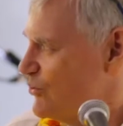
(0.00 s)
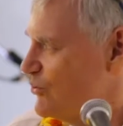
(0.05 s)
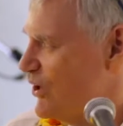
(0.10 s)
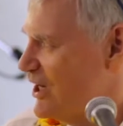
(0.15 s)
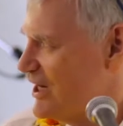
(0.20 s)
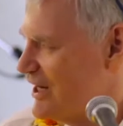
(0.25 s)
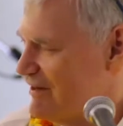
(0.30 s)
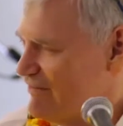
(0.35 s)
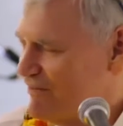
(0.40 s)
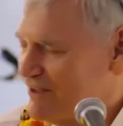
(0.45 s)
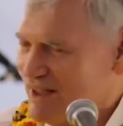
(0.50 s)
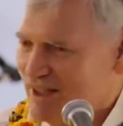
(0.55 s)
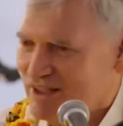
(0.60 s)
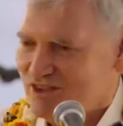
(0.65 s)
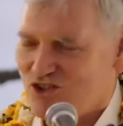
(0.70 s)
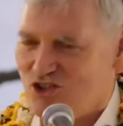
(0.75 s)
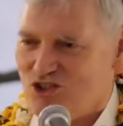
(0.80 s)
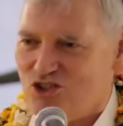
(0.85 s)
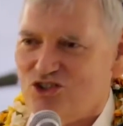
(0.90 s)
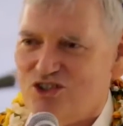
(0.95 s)
or whatever,
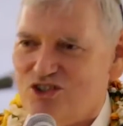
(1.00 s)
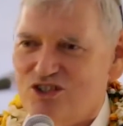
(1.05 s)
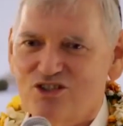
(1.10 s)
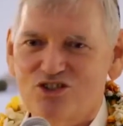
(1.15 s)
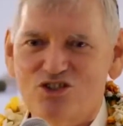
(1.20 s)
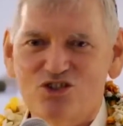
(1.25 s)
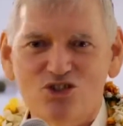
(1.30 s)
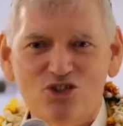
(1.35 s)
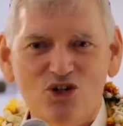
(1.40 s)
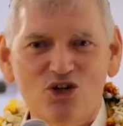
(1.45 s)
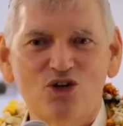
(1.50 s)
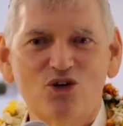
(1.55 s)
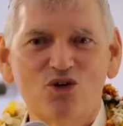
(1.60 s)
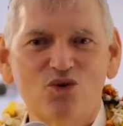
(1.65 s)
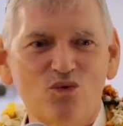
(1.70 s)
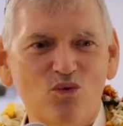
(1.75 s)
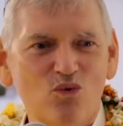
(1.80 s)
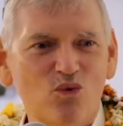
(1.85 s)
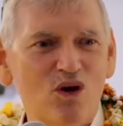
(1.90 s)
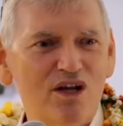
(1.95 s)
that just is
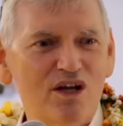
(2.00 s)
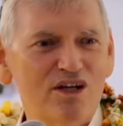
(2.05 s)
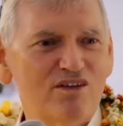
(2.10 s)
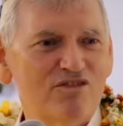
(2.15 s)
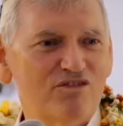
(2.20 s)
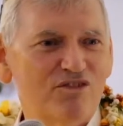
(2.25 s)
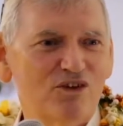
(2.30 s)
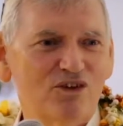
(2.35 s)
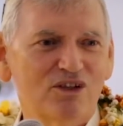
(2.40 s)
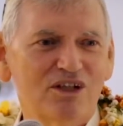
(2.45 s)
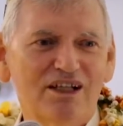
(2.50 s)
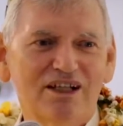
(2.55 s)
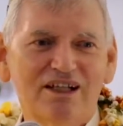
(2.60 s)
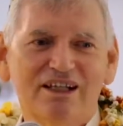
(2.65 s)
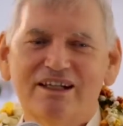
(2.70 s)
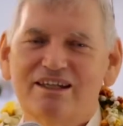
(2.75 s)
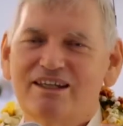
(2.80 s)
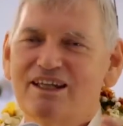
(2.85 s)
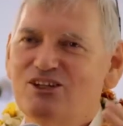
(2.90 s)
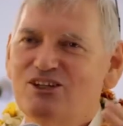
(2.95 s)
so wonderful
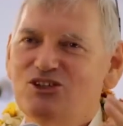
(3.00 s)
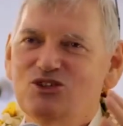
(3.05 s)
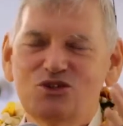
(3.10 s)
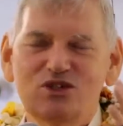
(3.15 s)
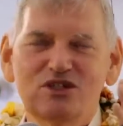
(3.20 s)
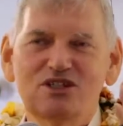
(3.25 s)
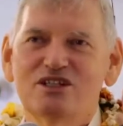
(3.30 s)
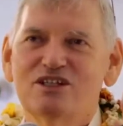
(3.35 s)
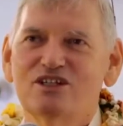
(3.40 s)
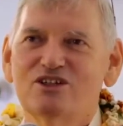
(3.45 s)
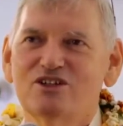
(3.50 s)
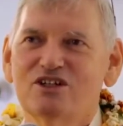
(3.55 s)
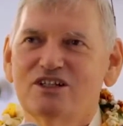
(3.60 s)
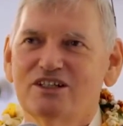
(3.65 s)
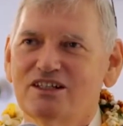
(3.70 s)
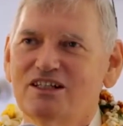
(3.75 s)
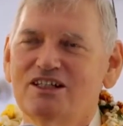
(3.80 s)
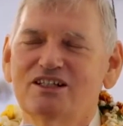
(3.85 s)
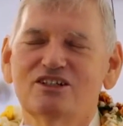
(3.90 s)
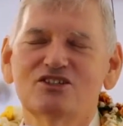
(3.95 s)
that you hear
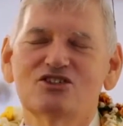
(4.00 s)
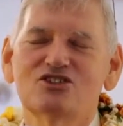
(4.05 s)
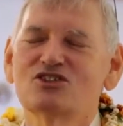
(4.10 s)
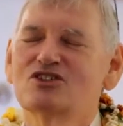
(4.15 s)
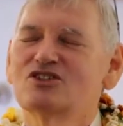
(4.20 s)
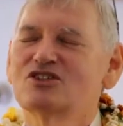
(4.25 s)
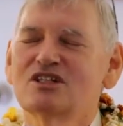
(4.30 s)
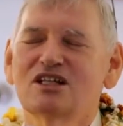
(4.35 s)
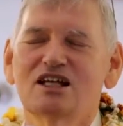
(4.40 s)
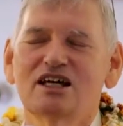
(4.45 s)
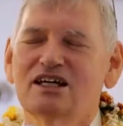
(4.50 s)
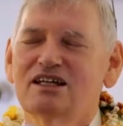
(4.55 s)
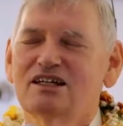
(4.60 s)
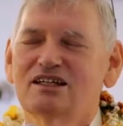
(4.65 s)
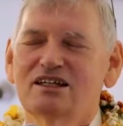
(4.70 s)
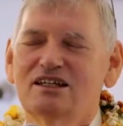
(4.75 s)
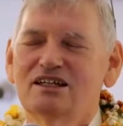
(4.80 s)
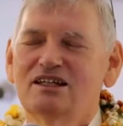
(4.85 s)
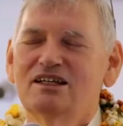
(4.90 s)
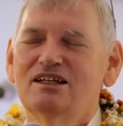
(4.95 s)
it and it's just
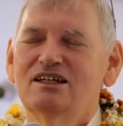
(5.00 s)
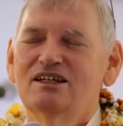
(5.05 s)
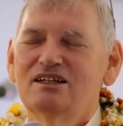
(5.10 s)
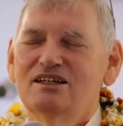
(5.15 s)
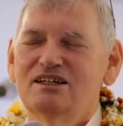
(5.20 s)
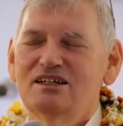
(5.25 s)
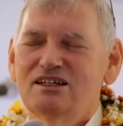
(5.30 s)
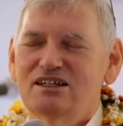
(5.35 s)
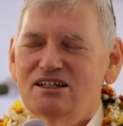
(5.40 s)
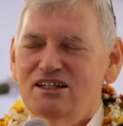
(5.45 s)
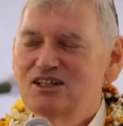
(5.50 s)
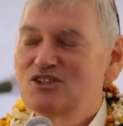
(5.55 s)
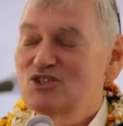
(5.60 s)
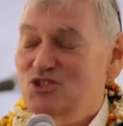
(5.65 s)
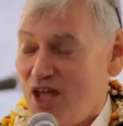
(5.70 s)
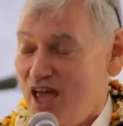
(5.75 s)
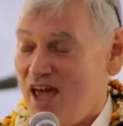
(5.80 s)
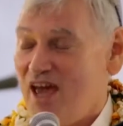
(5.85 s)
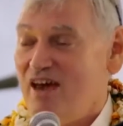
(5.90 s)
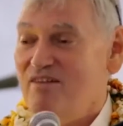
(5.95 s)
like,
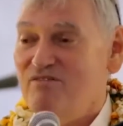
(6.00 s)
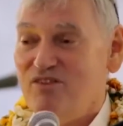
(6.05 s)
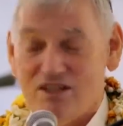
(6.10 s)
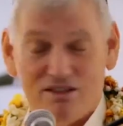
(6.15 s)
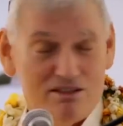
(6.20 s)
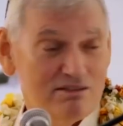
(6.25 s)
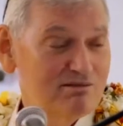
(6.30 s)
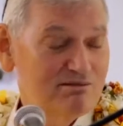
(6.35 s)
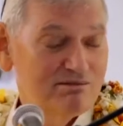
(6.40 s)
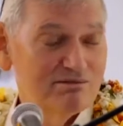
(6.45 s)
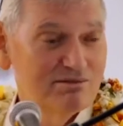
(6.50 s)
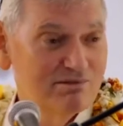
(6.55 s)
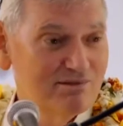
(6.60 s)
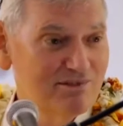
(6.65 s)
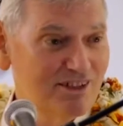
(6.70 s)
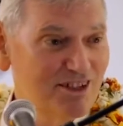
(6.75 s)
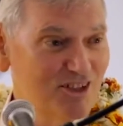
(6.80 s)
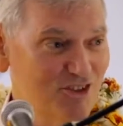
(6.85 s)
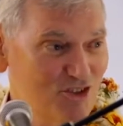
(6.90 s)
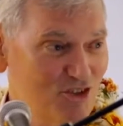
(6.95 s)
it's heaven.
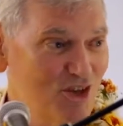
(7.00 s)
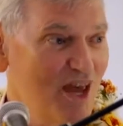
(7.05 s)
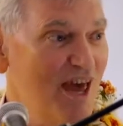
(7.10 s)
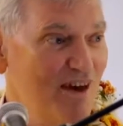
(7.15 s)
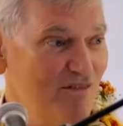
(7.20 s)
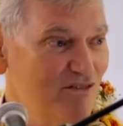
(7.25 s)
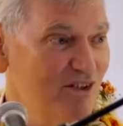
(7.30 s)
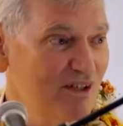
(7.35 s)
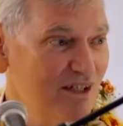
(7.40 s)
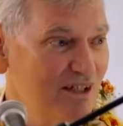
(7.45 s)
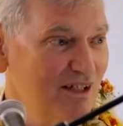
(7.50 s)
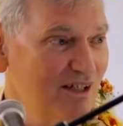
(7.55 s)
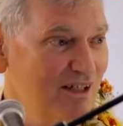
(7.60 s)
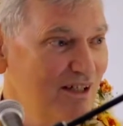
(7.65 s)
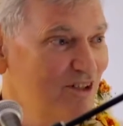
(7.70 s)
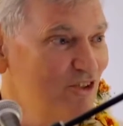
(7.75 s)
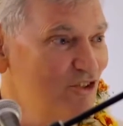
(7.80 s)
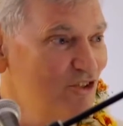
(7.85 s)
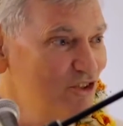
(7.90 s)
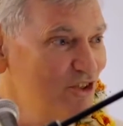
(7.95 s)
It's heavenly.
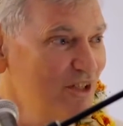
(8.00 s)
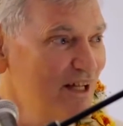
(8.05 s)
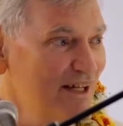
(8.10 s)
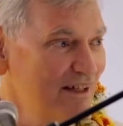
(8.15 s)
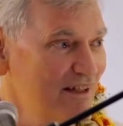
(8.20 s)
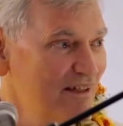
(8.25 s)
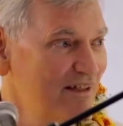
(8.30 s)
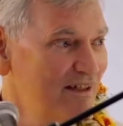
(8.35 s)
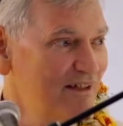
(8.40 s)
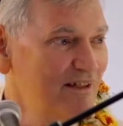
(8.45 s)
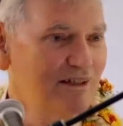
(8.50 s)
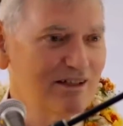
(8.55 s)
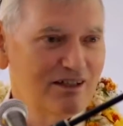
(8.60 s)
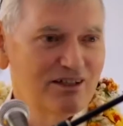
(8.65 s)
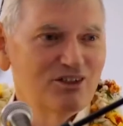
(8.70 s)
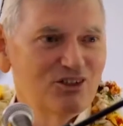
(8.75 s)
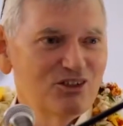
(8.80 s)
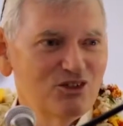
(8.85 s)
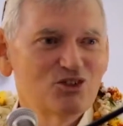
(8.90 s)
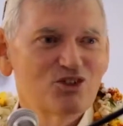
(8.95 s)
It's like,
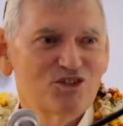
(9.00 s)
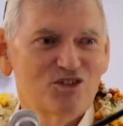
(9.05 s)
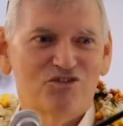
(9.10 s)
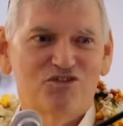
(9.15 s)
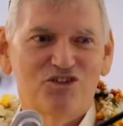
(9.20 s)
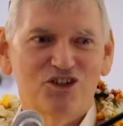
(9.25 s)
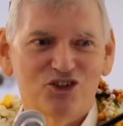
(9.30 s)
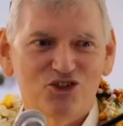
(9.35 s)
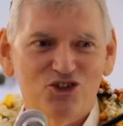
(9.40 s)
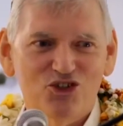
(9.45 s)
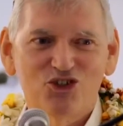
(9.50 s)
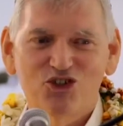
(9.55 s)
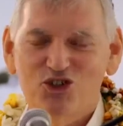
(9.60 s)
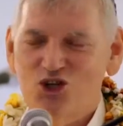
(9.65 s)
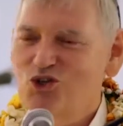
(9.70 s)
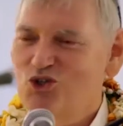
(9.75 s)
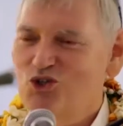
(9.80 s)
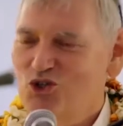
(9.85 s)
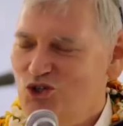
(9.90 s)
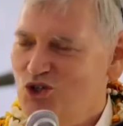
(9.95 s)
you just feel
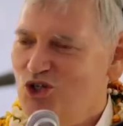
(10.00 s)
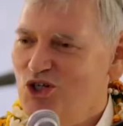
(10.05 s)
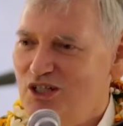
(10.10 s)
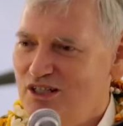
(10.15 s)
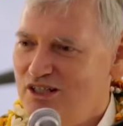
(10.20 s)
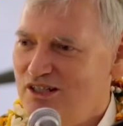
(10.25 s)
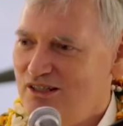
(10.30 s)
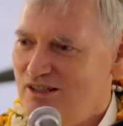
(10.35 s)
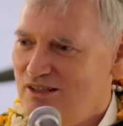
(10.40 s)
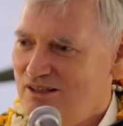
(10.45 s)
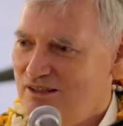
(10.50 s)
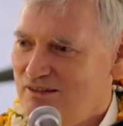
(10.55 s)
so good.